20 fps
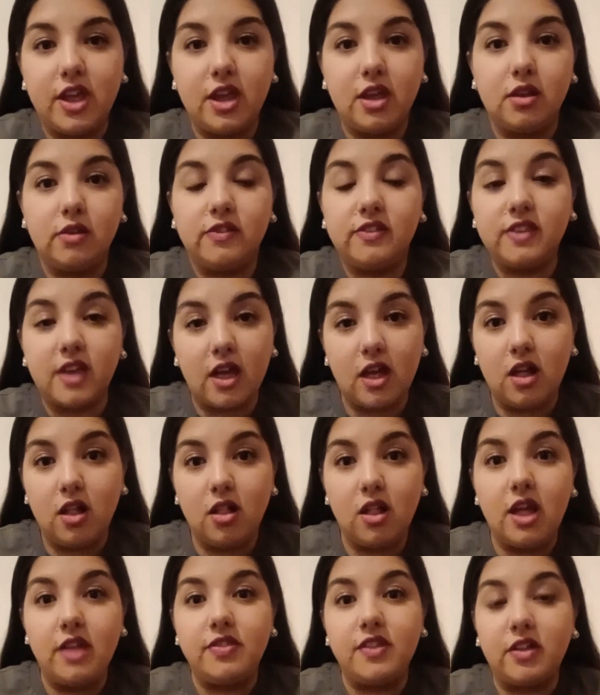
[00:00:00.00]
sell,
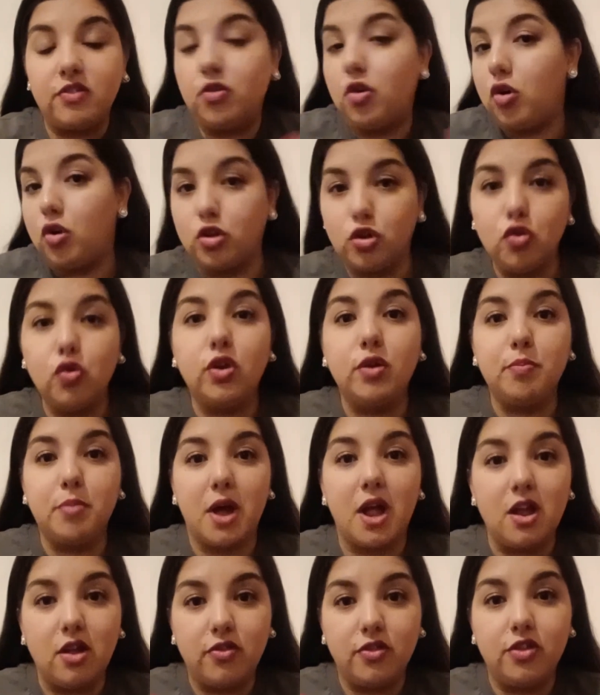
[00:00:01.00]
and that's all you can
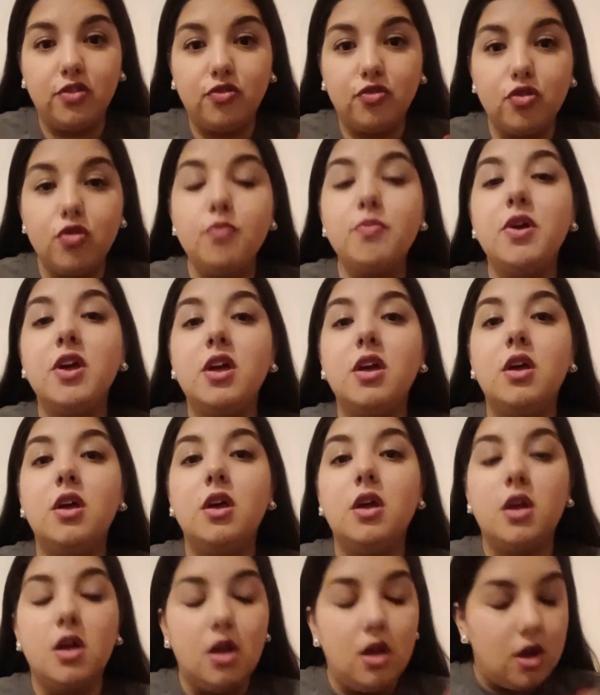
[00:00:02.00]
buy on this group.
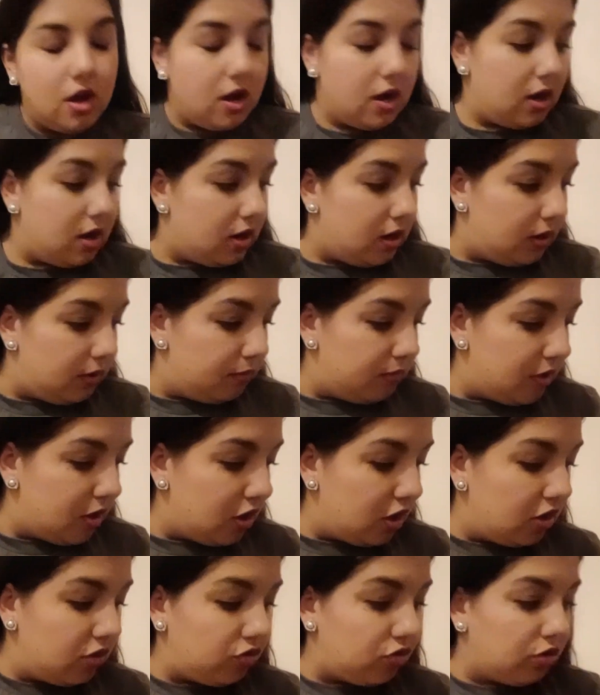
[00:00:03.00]
And
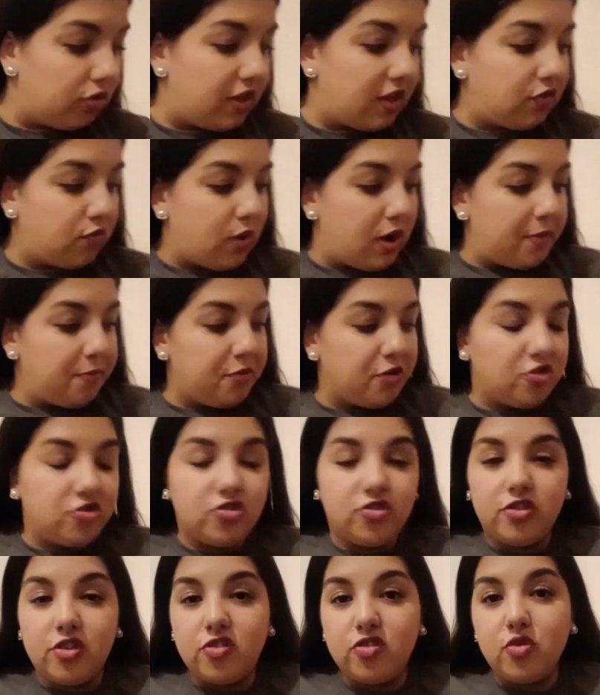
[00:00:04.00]
so that's where I
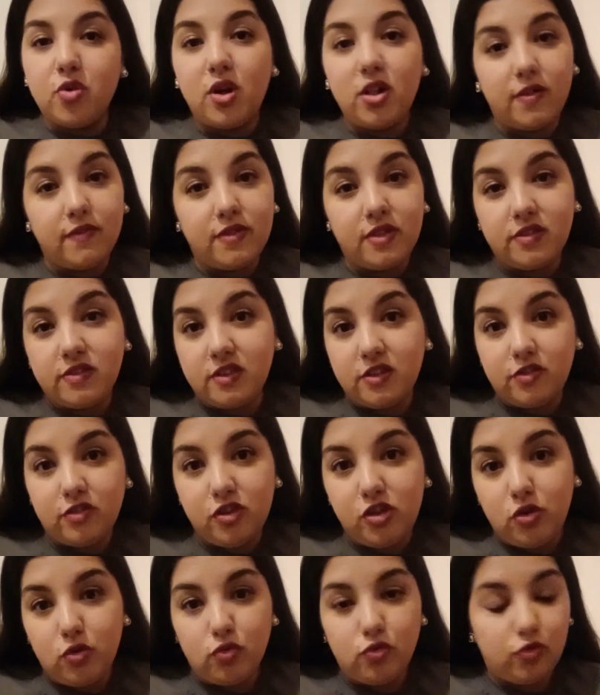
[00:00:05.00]
purchased this. So all of this is
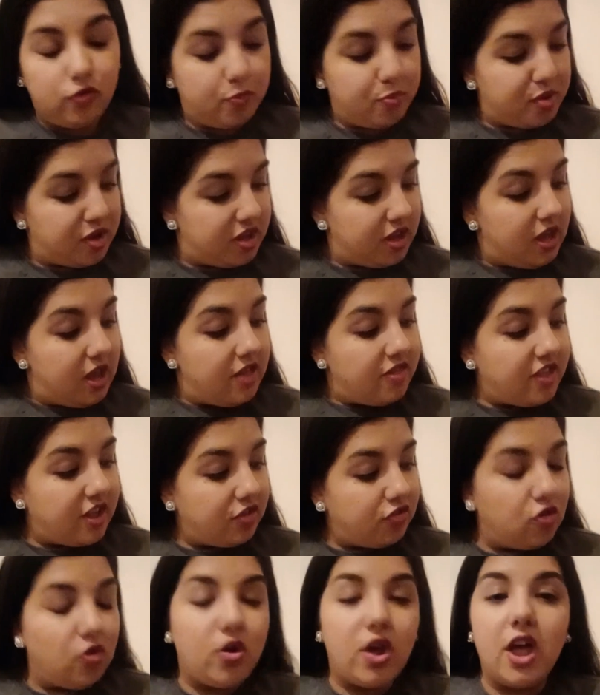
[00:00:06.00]
used, but that's
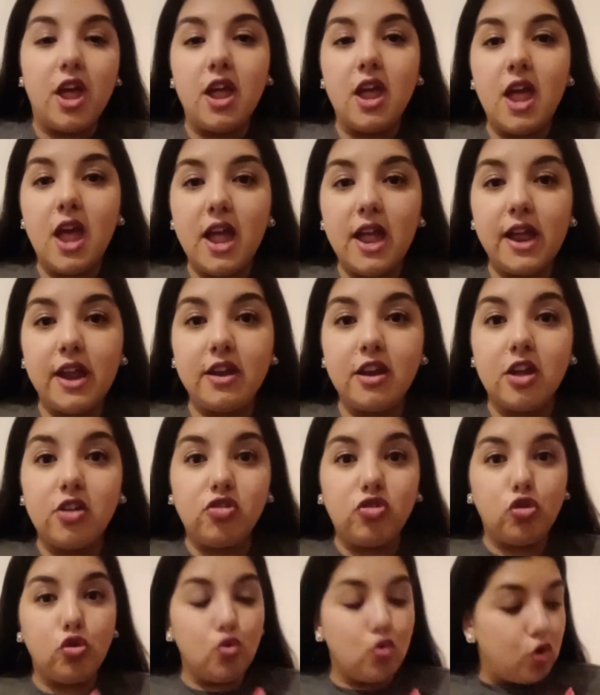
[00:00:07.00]
okay. And
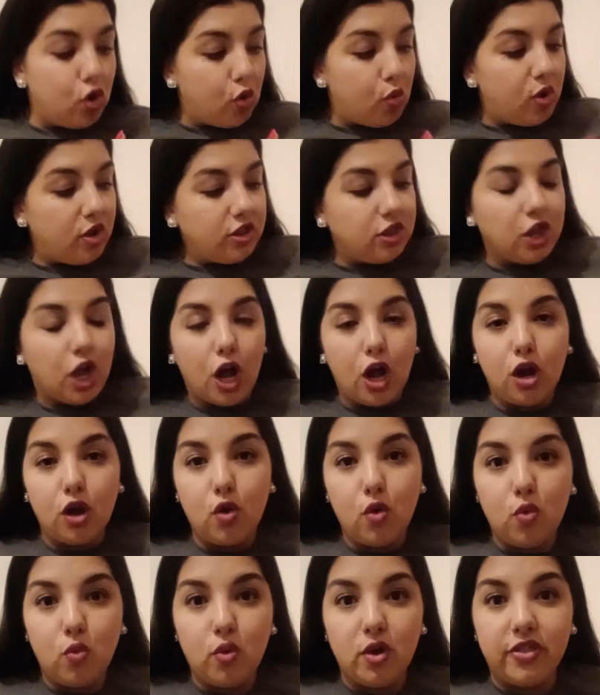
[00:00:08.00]
to go along
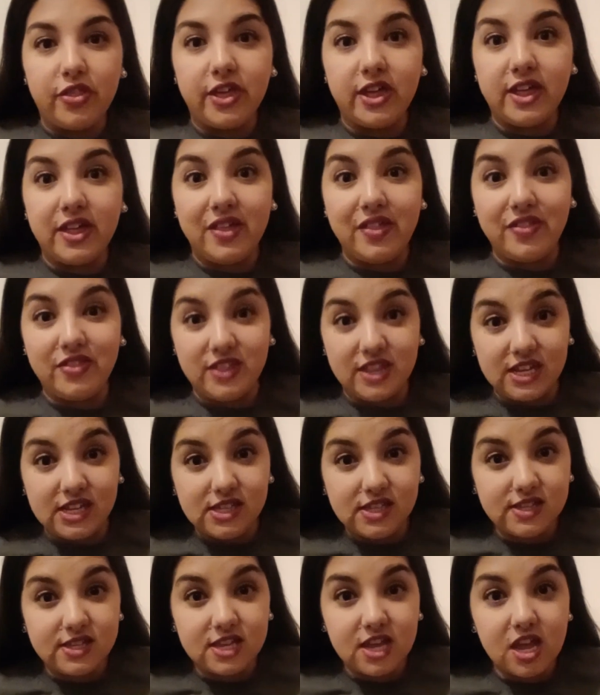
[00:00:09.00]
with
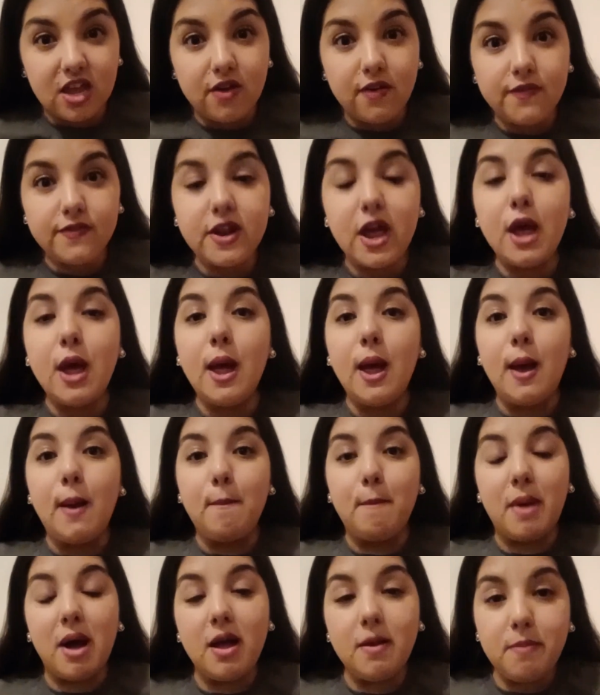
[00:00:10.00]
this gift,
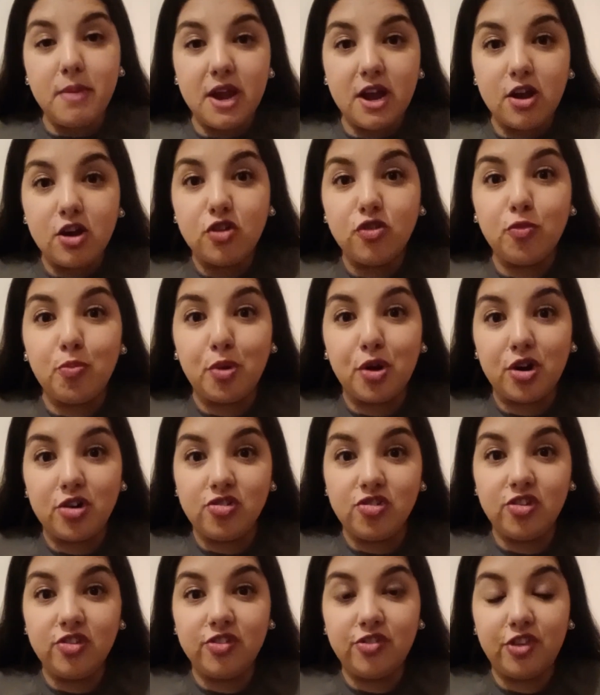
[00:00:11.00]
my parents
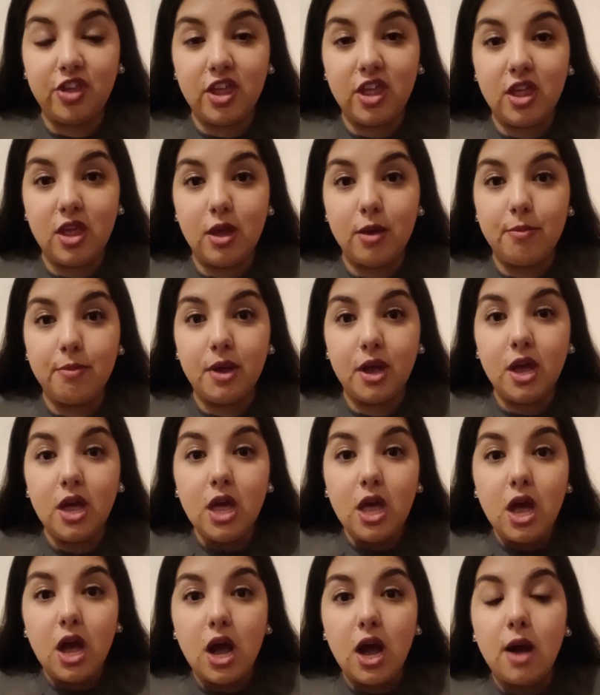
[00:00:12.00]
purchased him
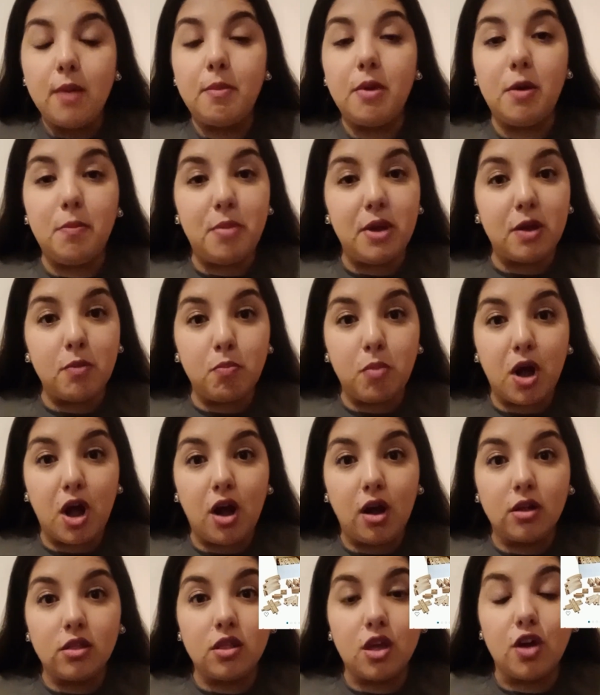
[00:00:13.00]
a big
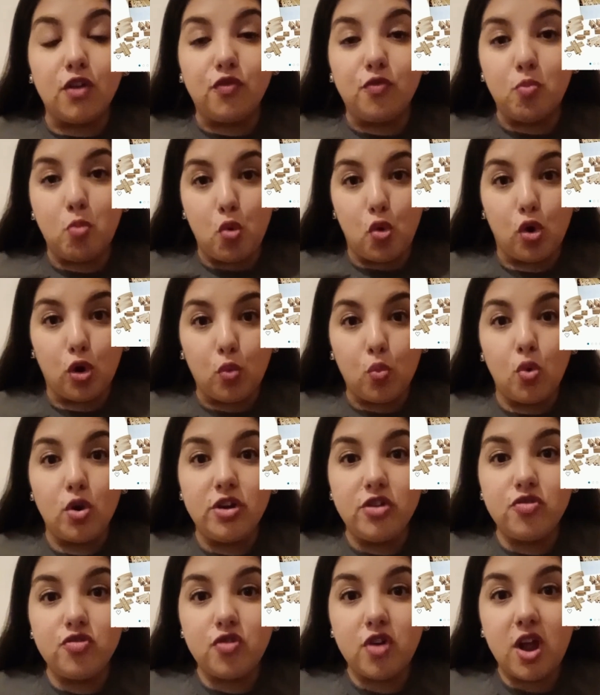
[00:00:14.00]
box of more
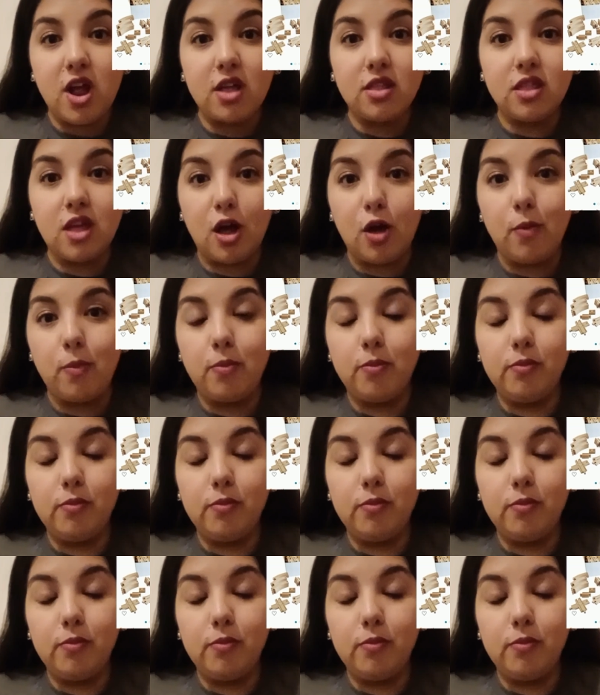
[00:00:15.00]
wooden tracks. I'll